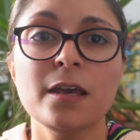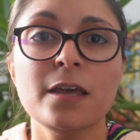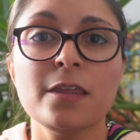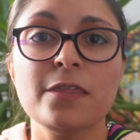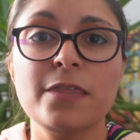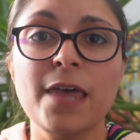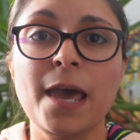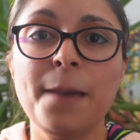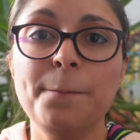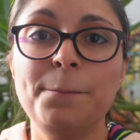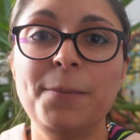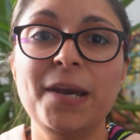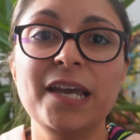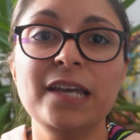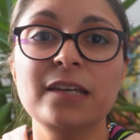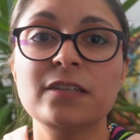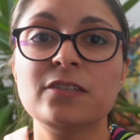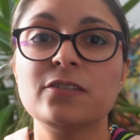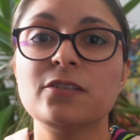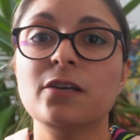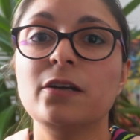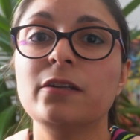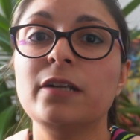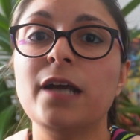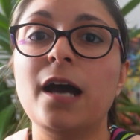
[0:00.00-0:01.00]
They're
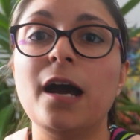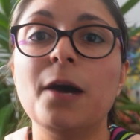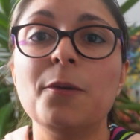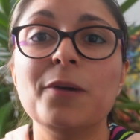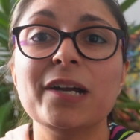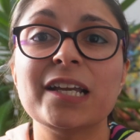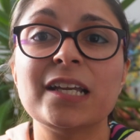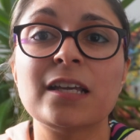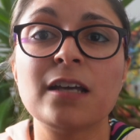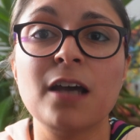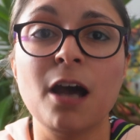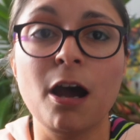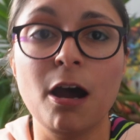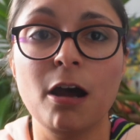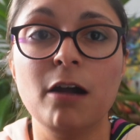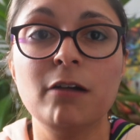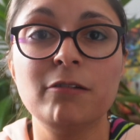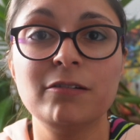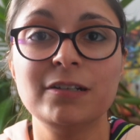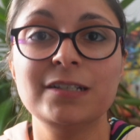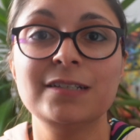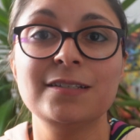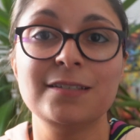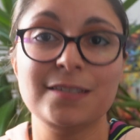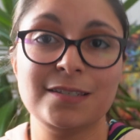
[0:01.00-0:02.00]
based on our
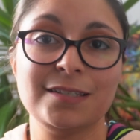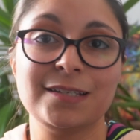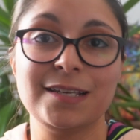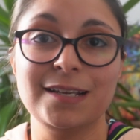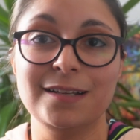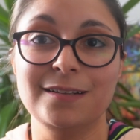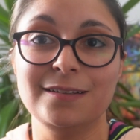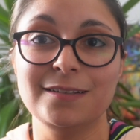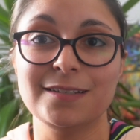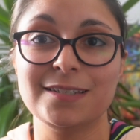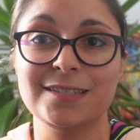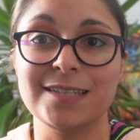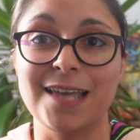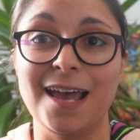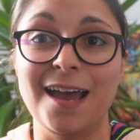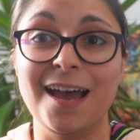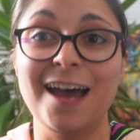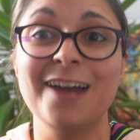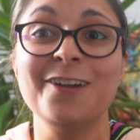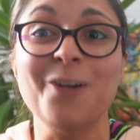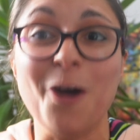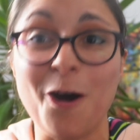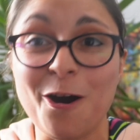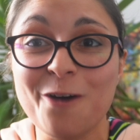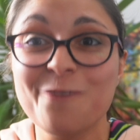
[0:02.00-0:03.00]
current skill set,
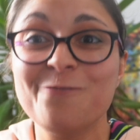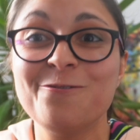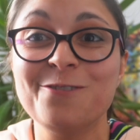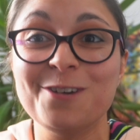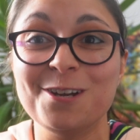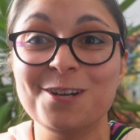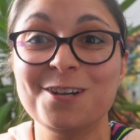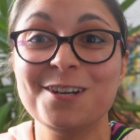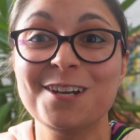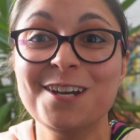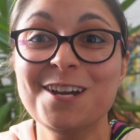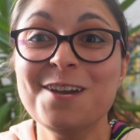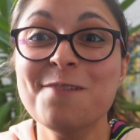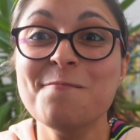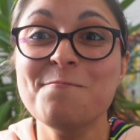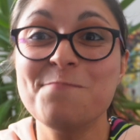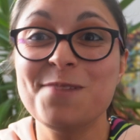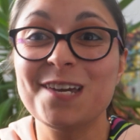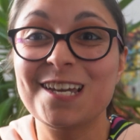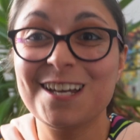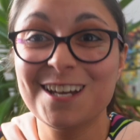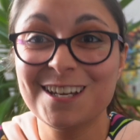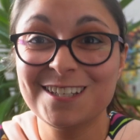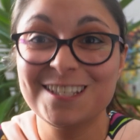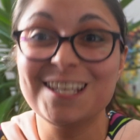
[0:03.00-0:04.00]
and often,
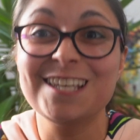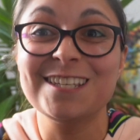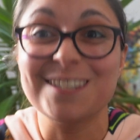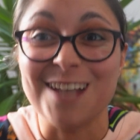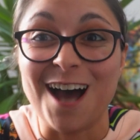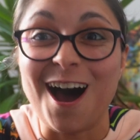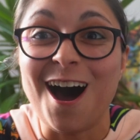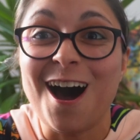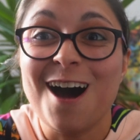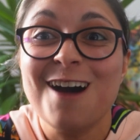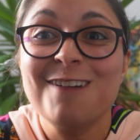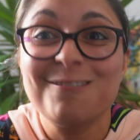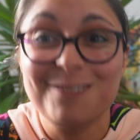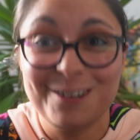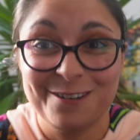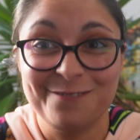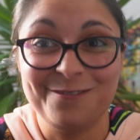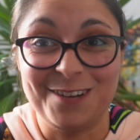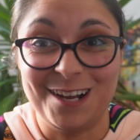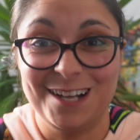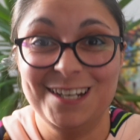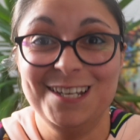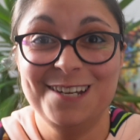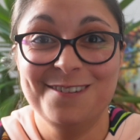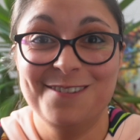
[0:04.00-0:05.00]
because it's our
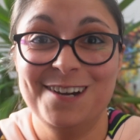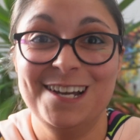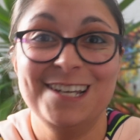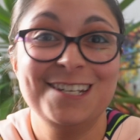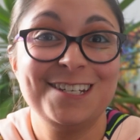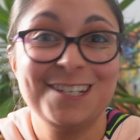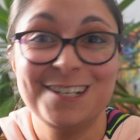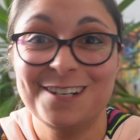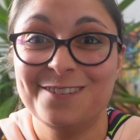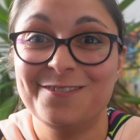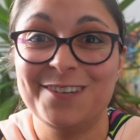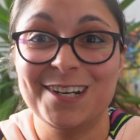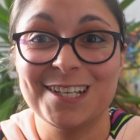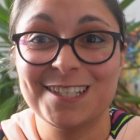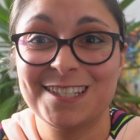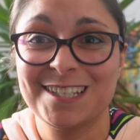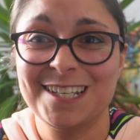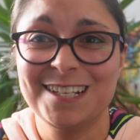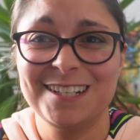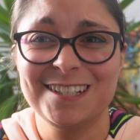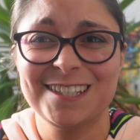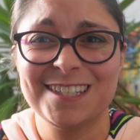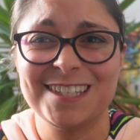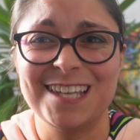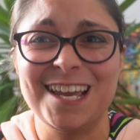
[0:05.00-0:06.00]
evaluation of our
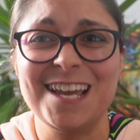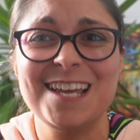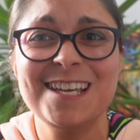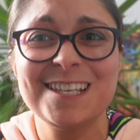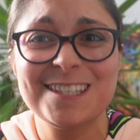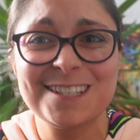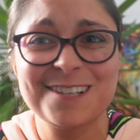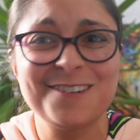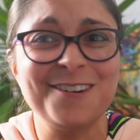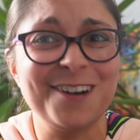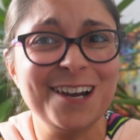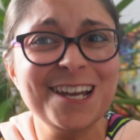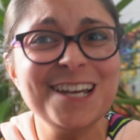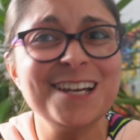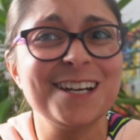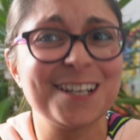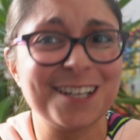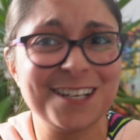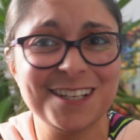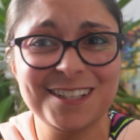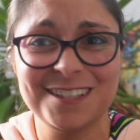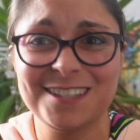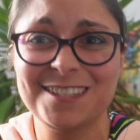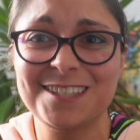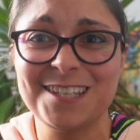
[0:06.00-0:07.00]
skill set, it's quite a
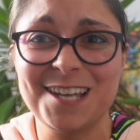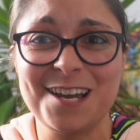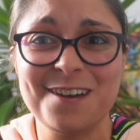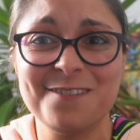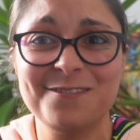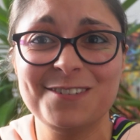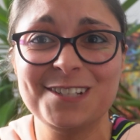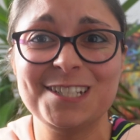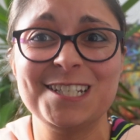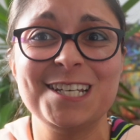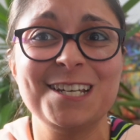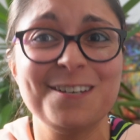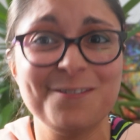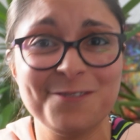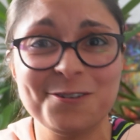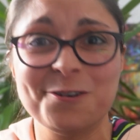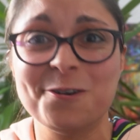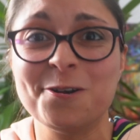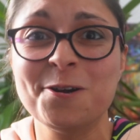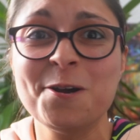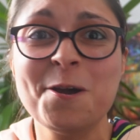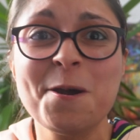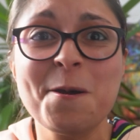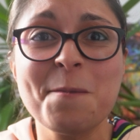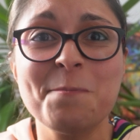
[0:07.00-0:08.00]
conservative
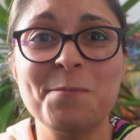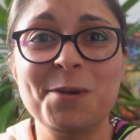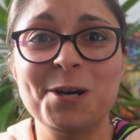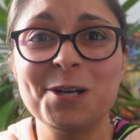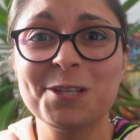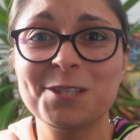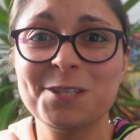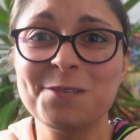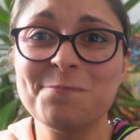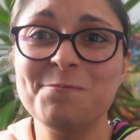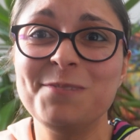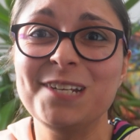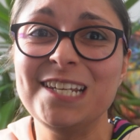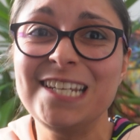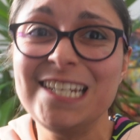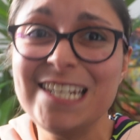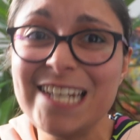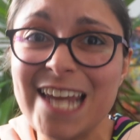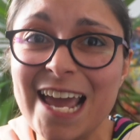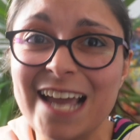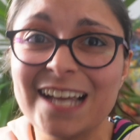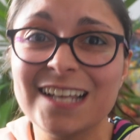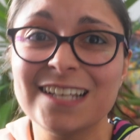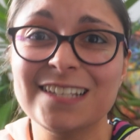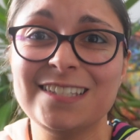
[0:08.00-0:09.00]
or possibly
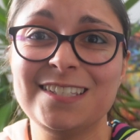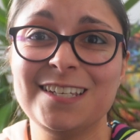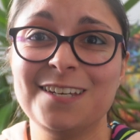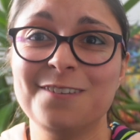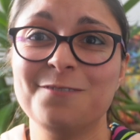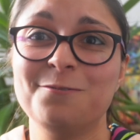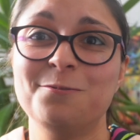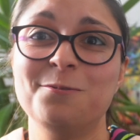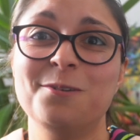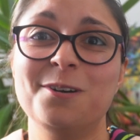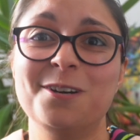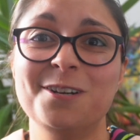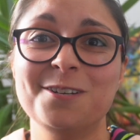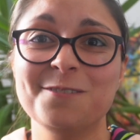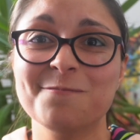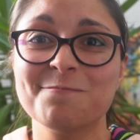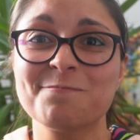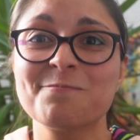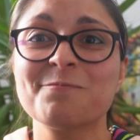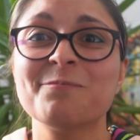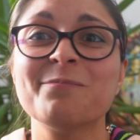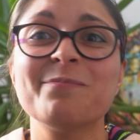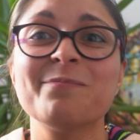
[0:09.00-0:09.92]
negative one.